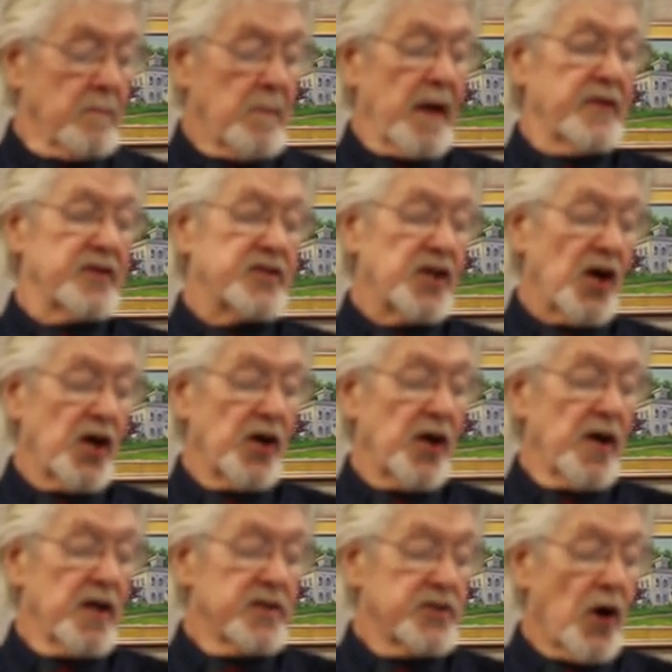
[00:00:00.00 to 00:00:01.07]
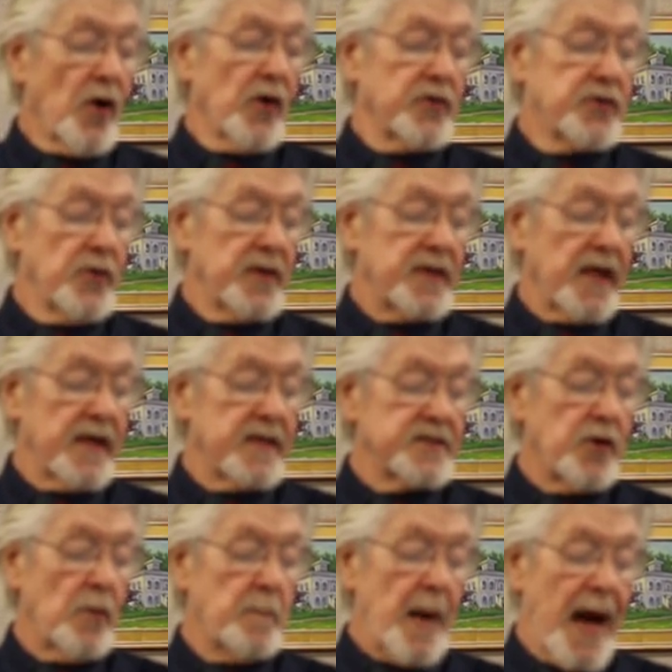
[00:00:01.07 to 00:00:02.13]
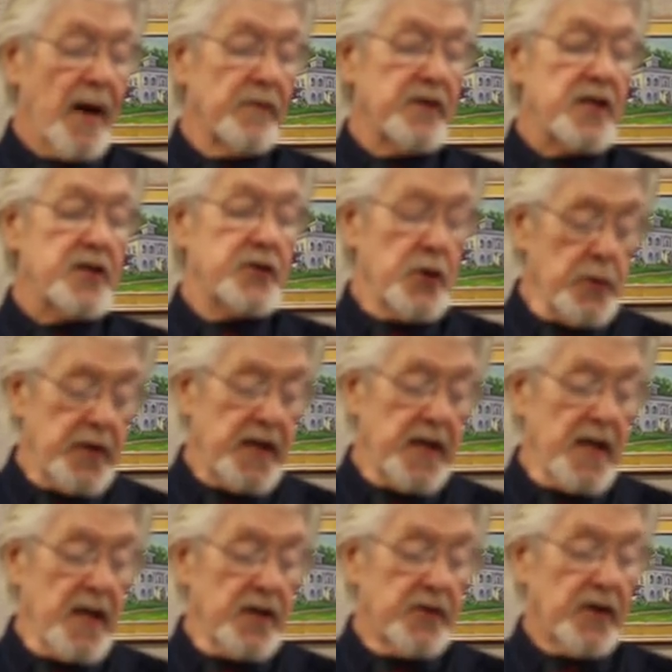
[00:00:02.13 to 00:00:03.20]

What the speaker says: Mother saw to it that it was her bounden duty